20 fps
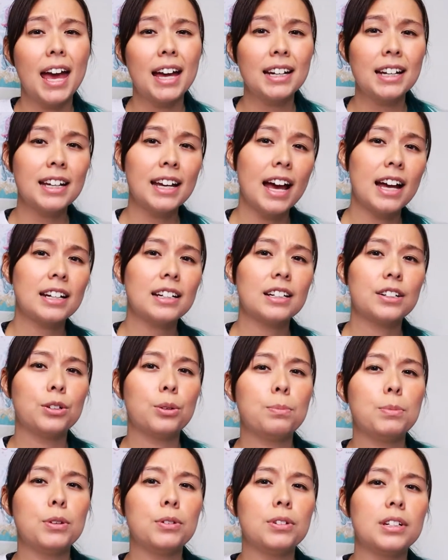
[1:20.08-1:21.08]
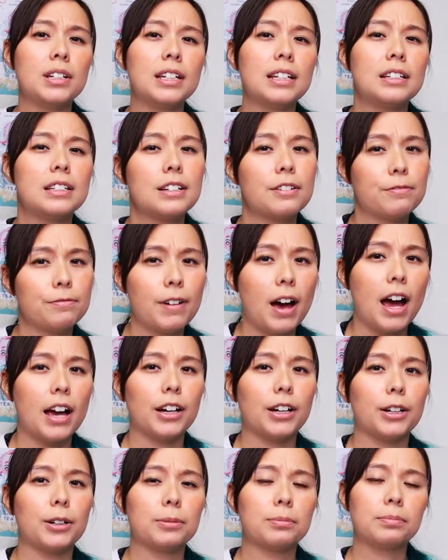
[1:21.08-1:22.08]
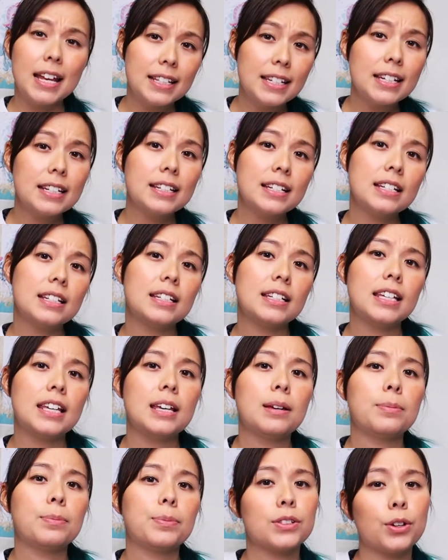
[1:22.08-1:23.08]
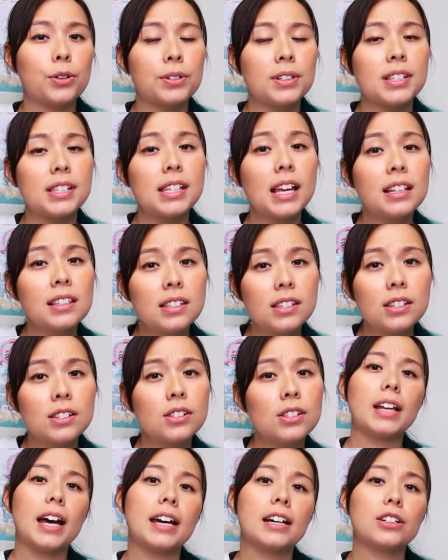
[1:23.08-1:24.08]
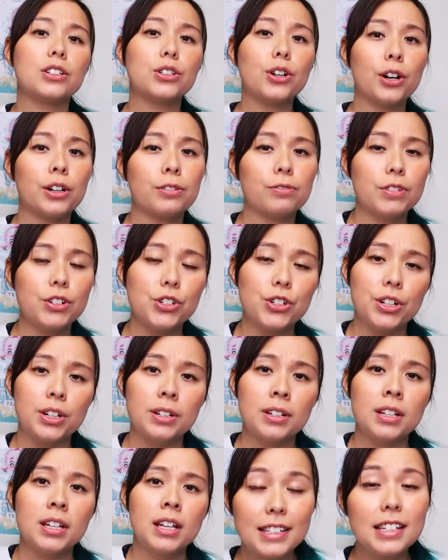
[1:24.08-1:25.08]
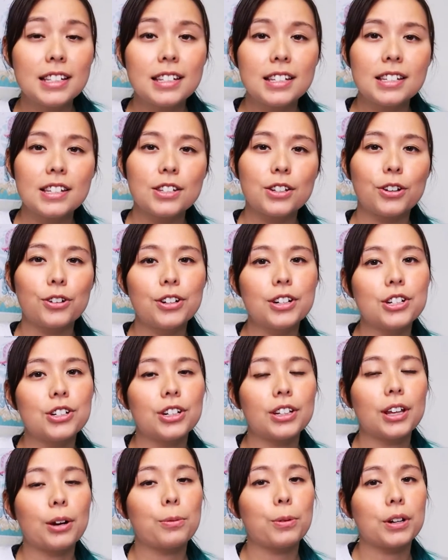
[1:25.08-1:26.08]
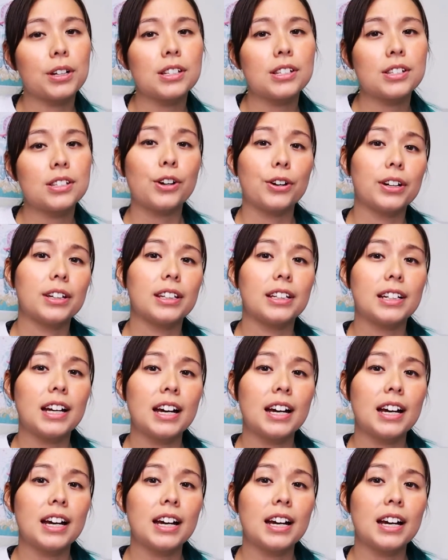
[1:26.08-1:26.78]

and I added an immunity to fire. It did need to keep certain senses, like dark vision, since this is a creature that works during the